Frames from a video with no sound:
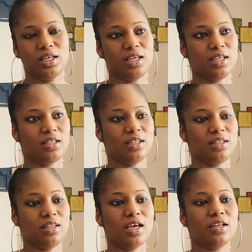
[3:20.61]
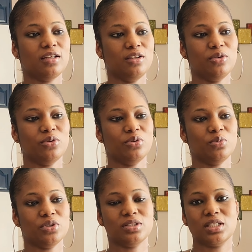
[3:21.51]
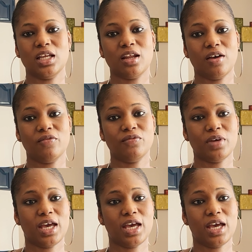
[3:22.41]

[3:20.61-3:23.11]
And that alone was enough.